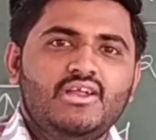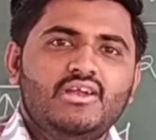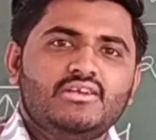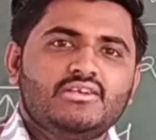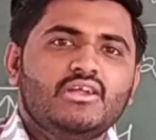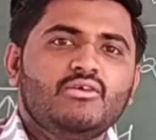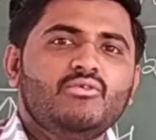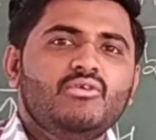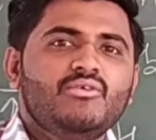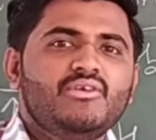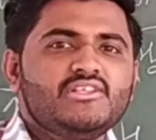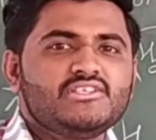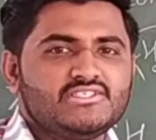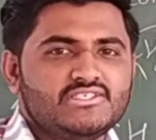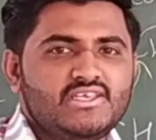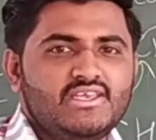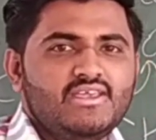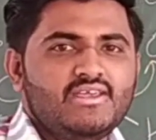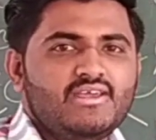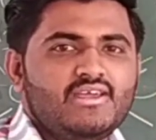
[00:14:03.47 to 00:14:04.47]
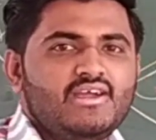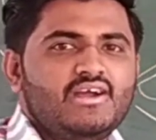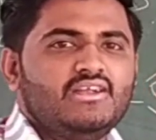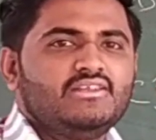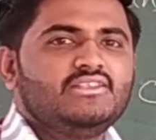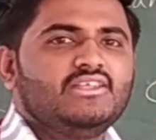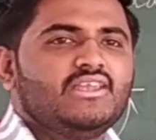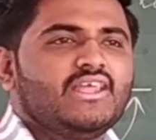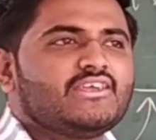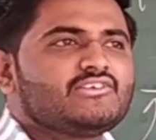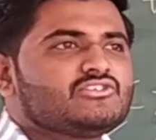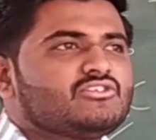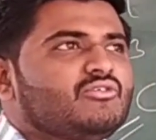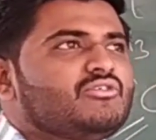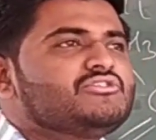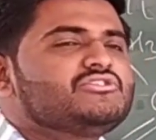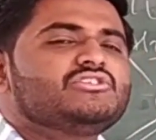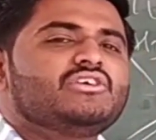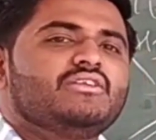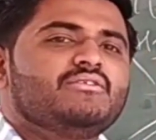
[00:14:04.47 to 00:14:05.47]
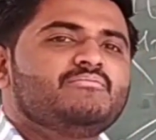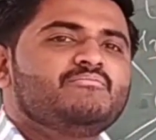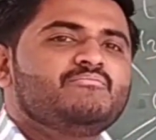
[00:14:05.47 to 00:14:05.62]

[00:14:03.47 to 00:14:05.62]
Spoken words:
Now we will see the next question.